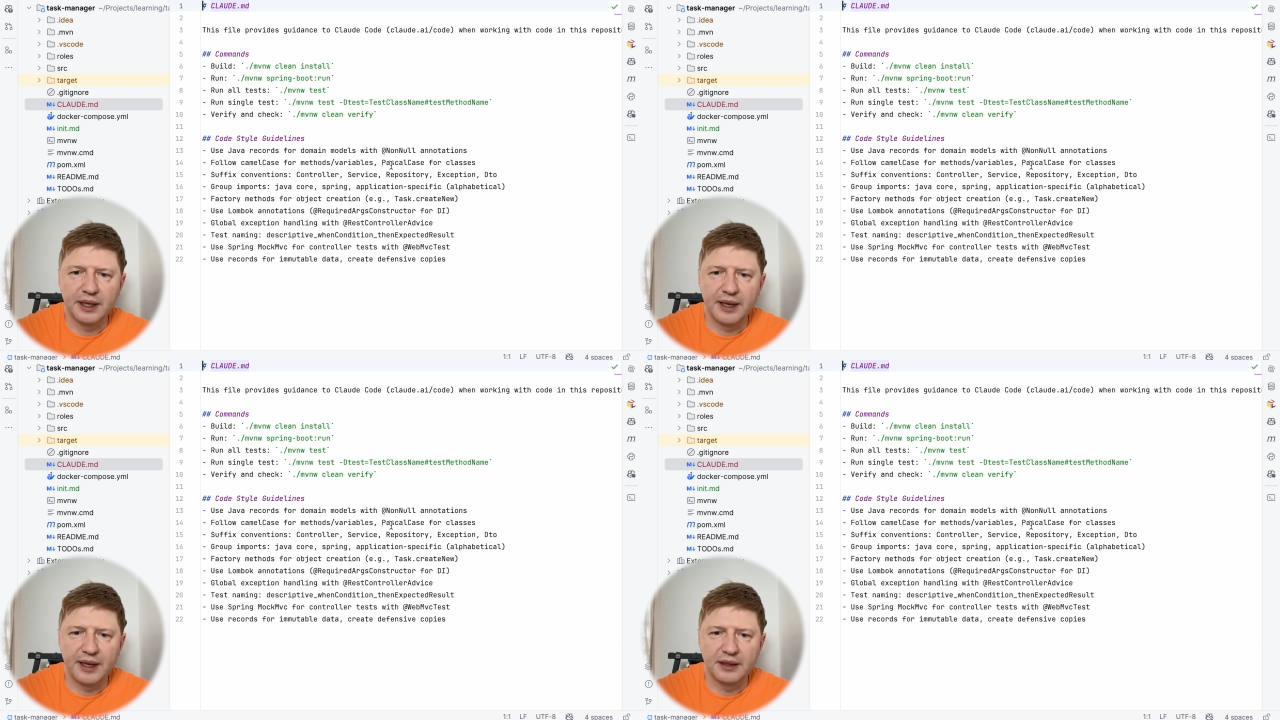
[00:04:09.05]

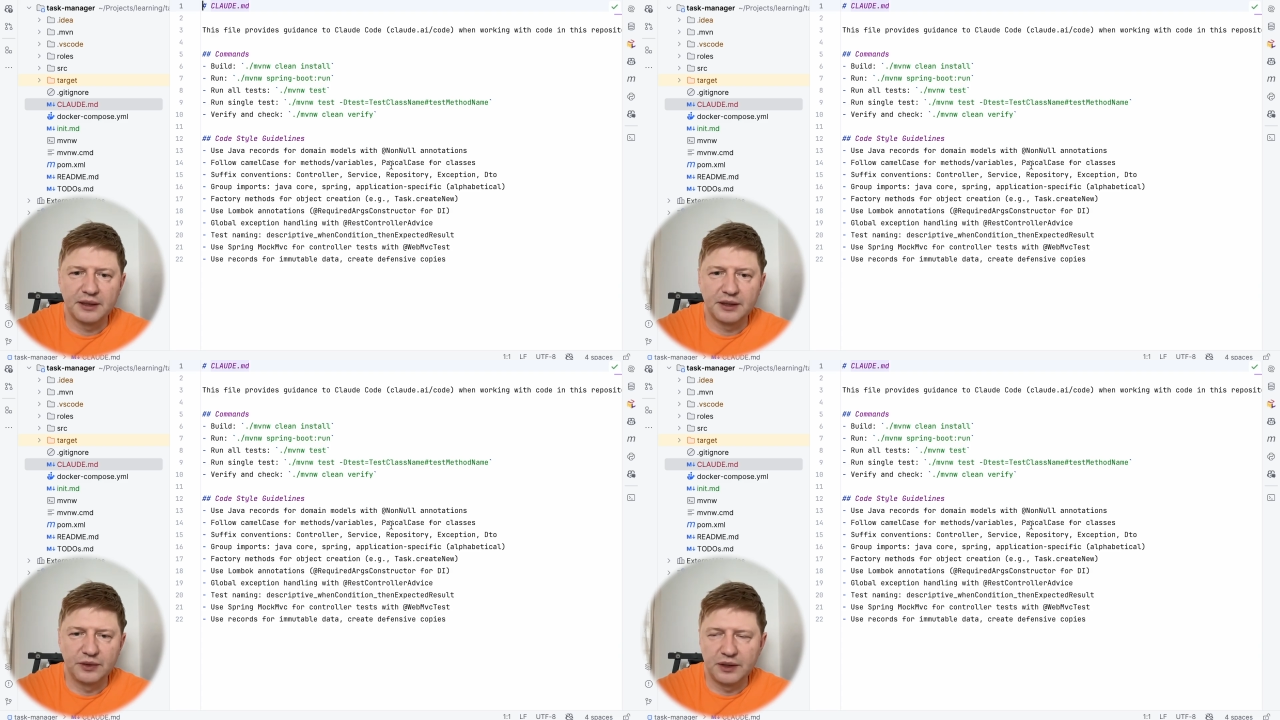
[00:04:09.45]
And
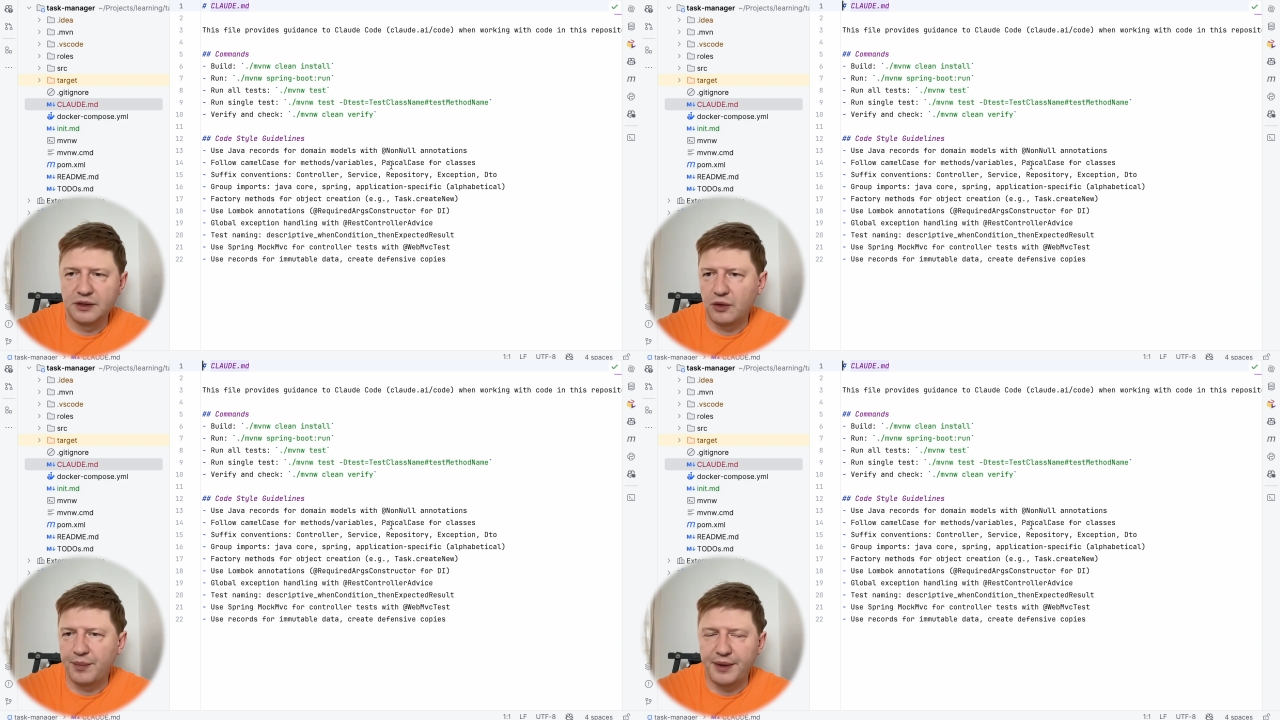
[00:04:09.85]
you can
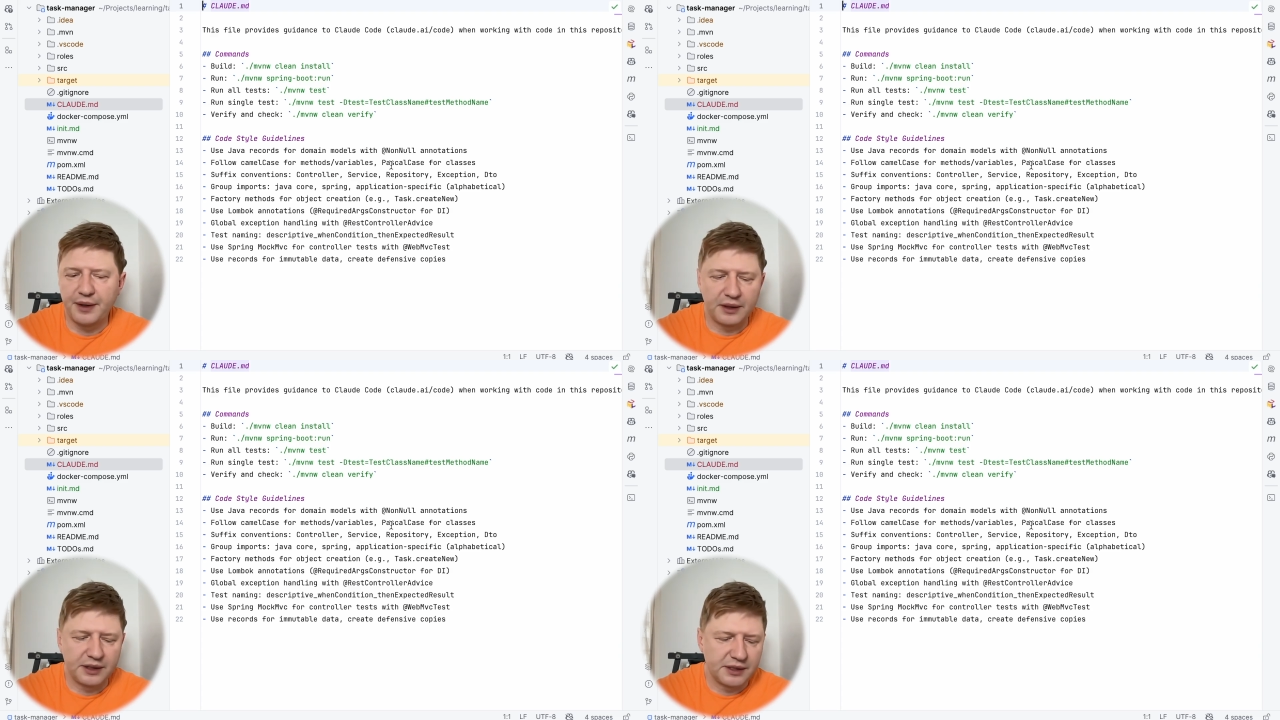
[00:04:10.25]
stop
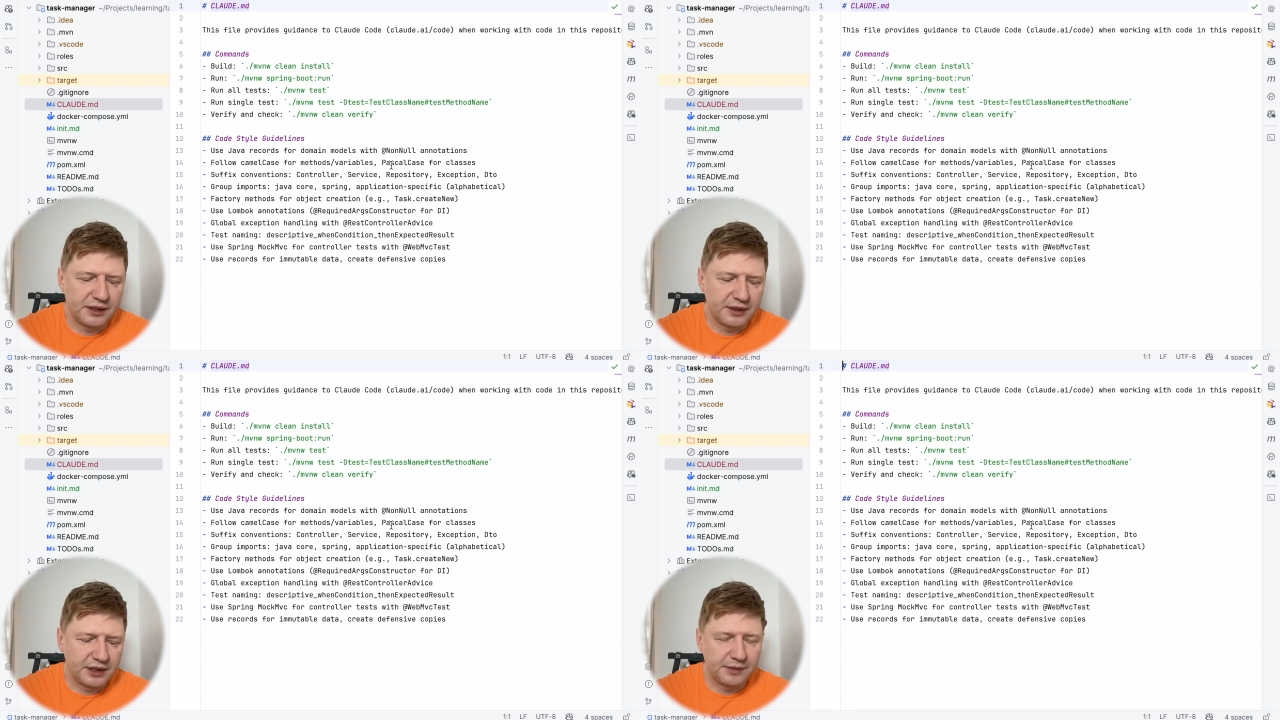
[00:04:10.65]
here, this
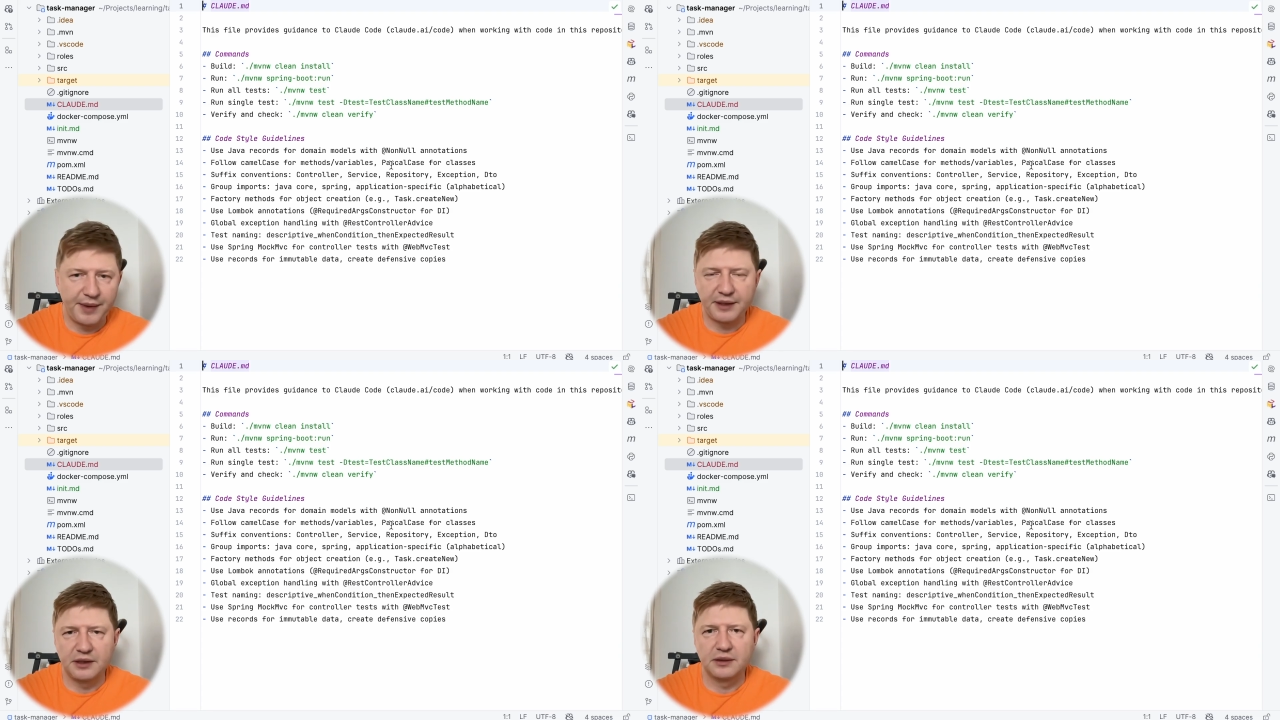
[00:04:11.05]
is the
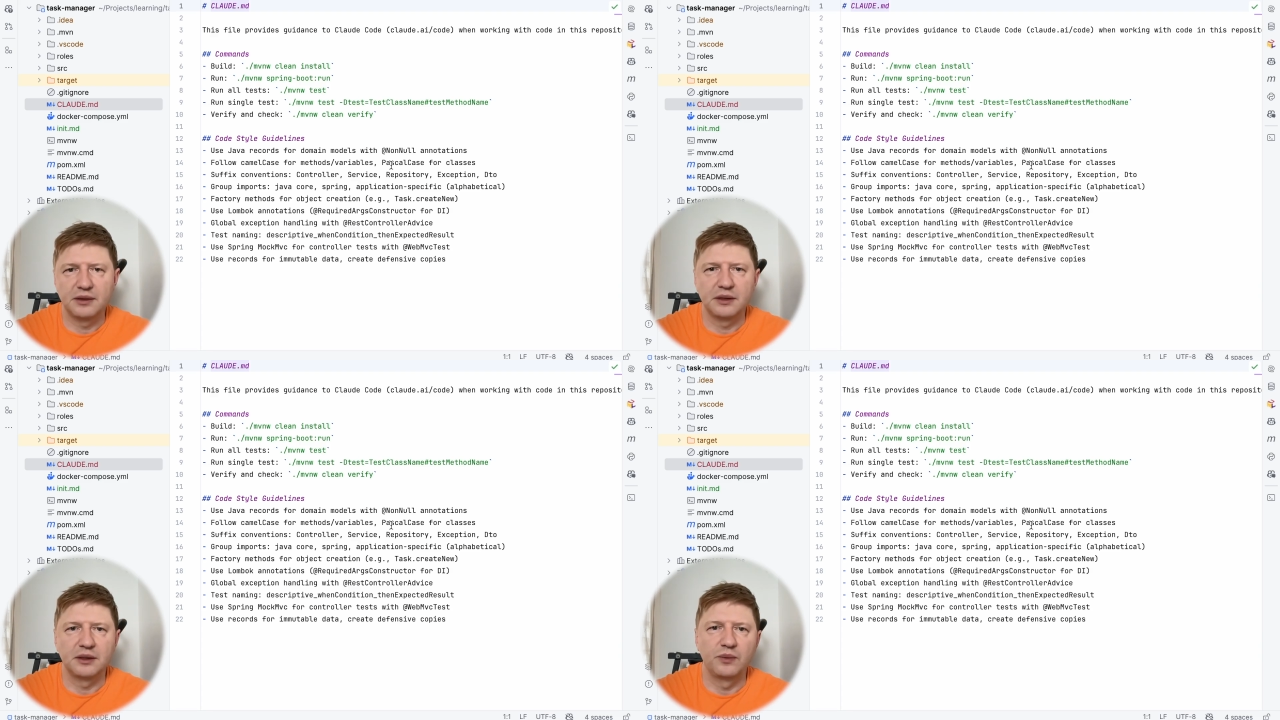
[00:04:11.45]
expected uh,